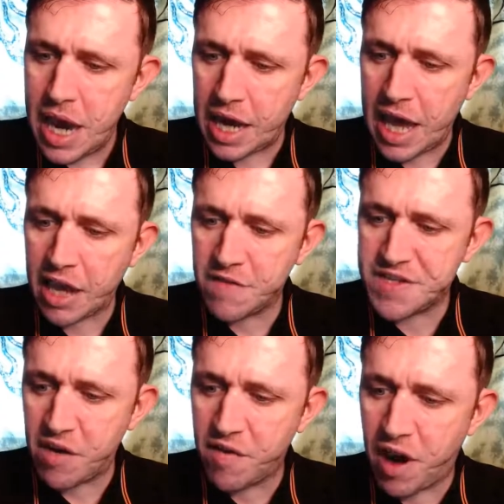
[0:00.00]
A lack of
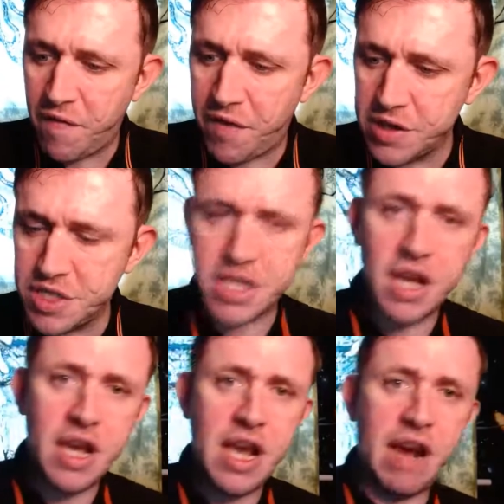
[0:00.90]
self-confidence.
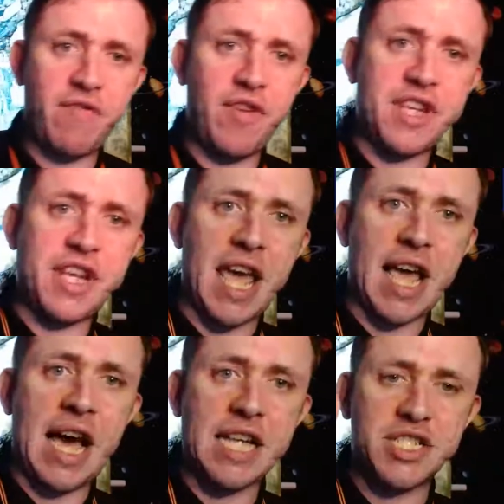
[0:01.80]
Afraid to take
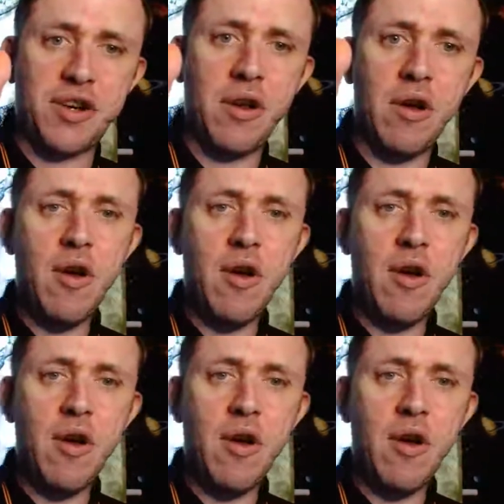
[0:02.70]
action.